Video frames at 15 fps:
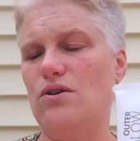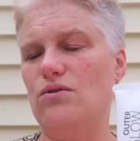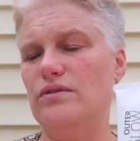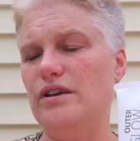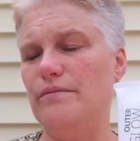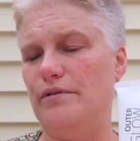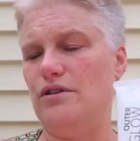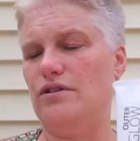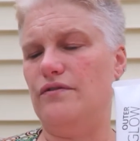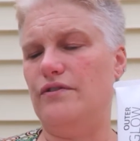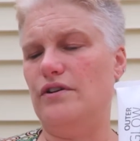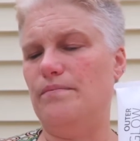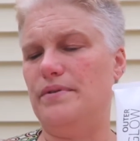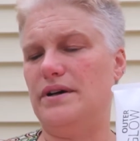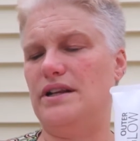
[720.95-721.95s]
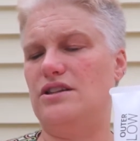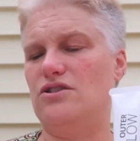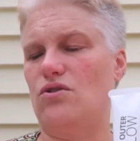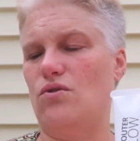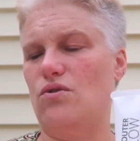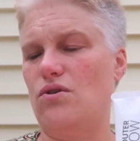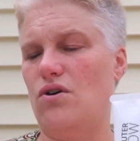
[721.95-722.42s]
only beautiful, but it's
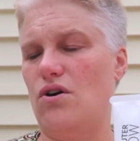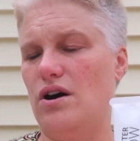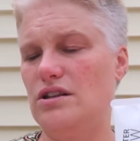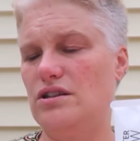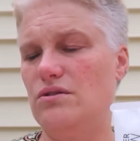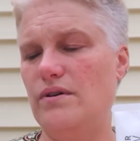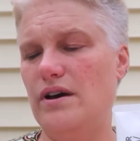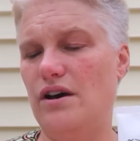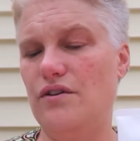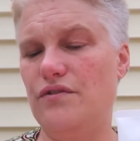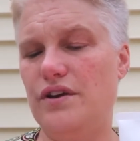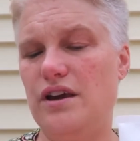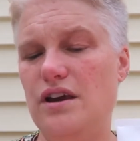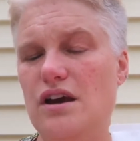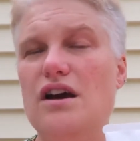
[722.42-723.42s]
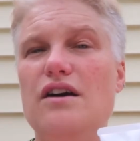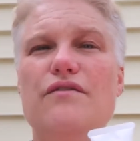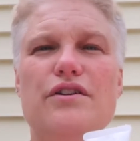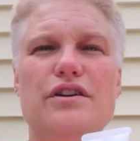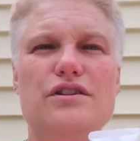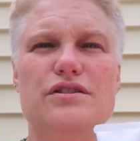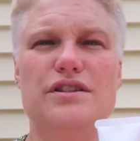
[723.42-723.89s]
also healthy
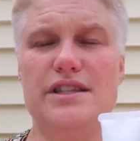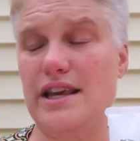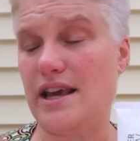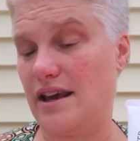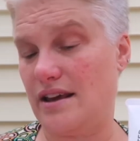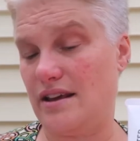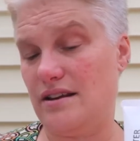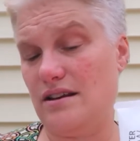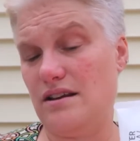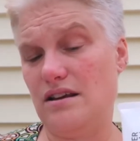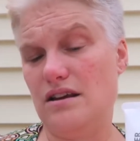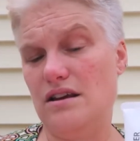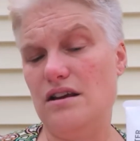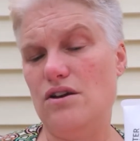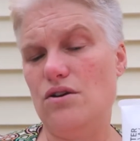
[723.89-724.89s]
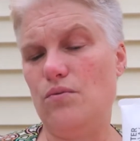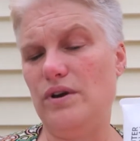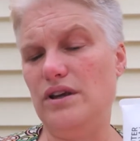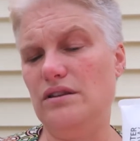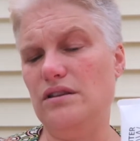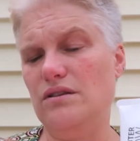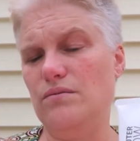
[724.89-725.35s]
for your skin.
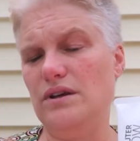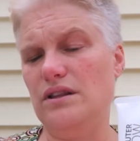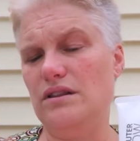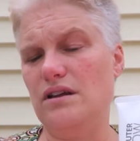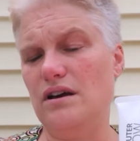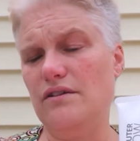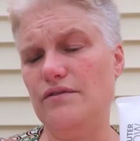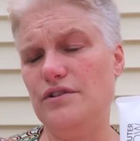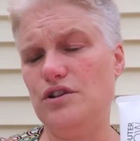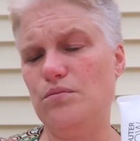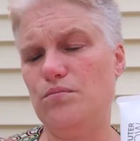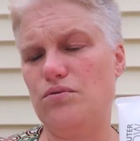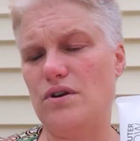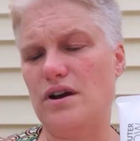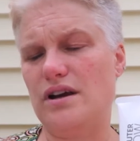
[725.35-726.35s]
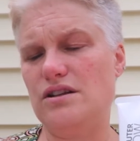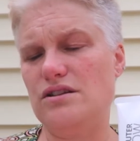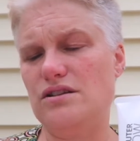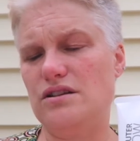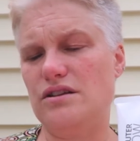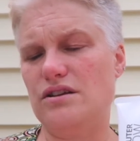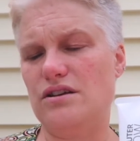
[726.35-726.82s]
We will love to
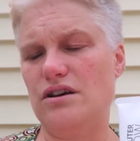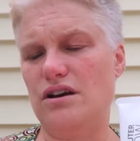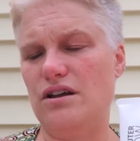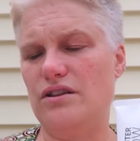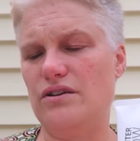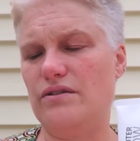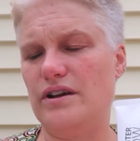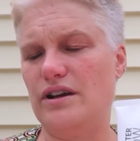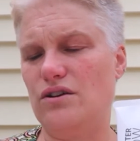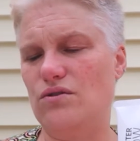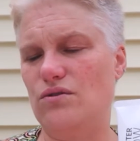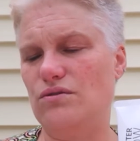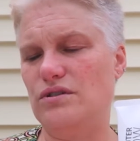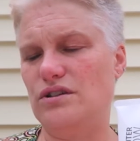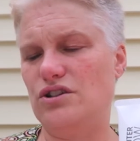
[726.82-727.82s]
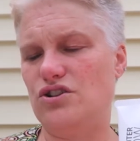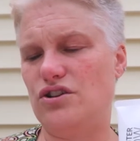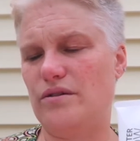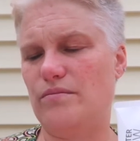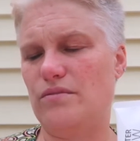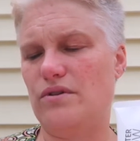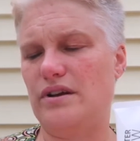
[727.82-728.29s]
bronze the color in golden
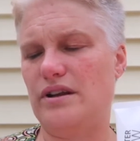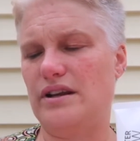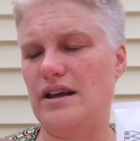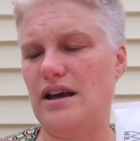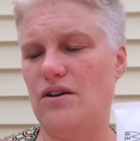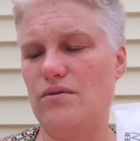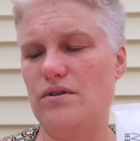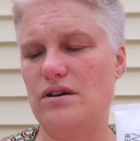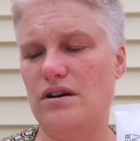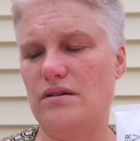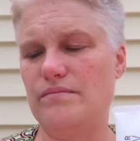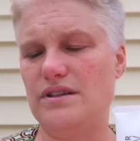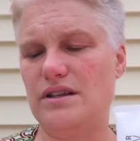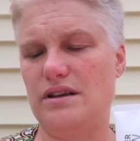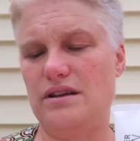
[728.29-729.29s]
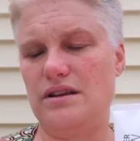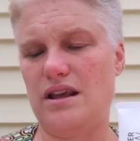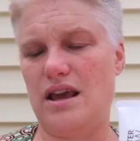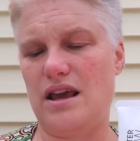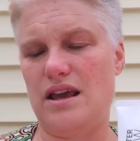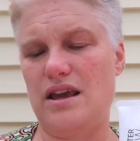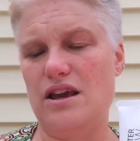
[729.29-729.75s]
shimmer, and now it comes in
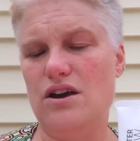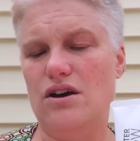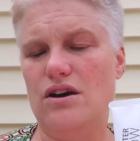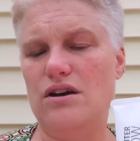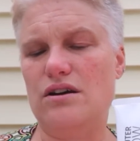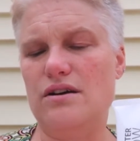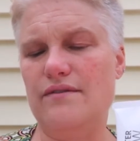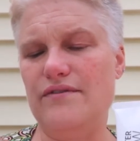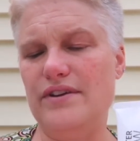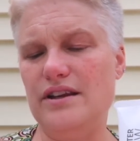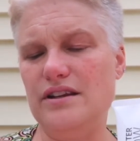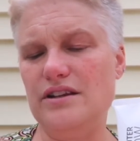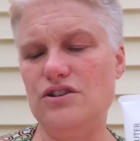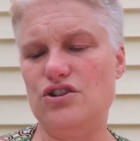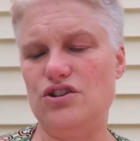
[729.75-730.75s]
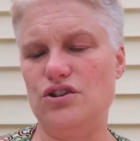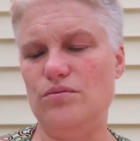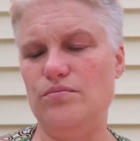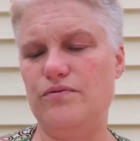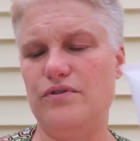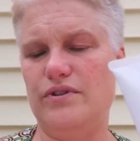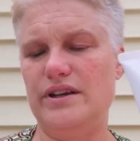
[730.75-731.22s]
a convenient
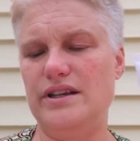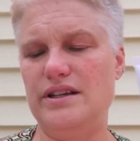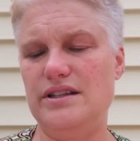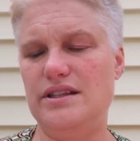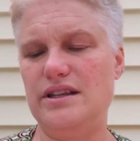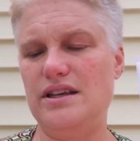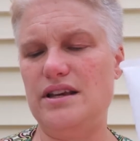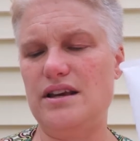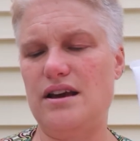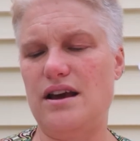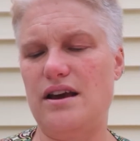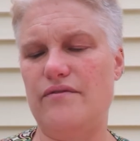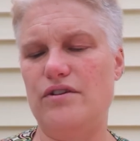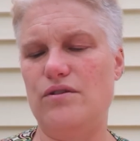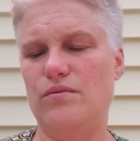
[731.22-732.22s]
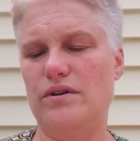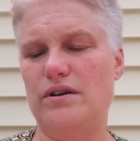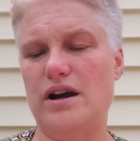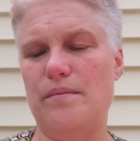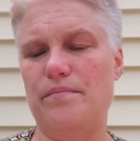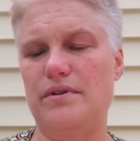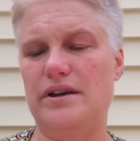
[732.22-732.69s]
tube for easy everywhere
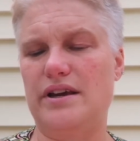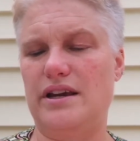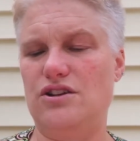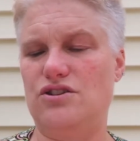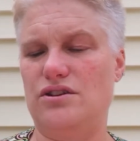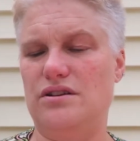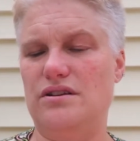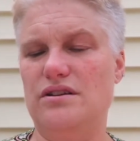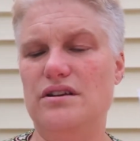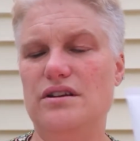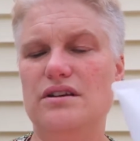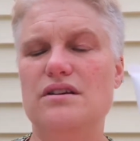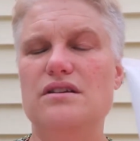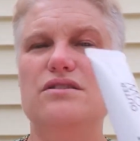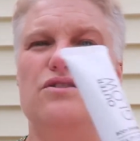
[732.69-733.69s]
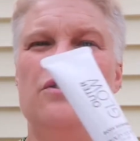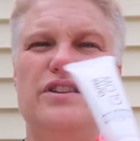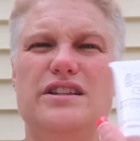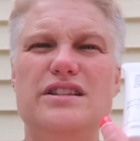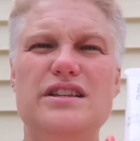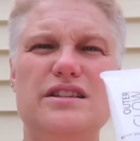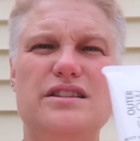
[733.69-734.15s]
application. So
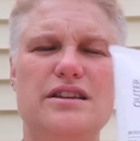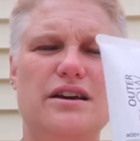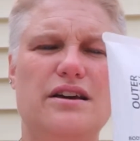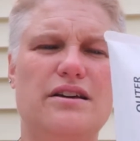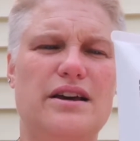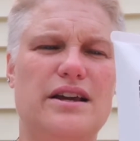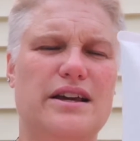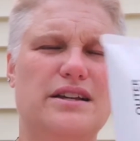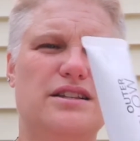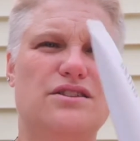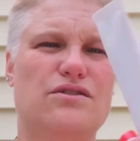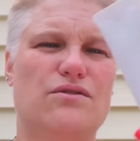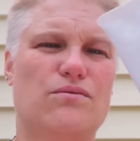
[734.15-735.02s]
this is, I guess,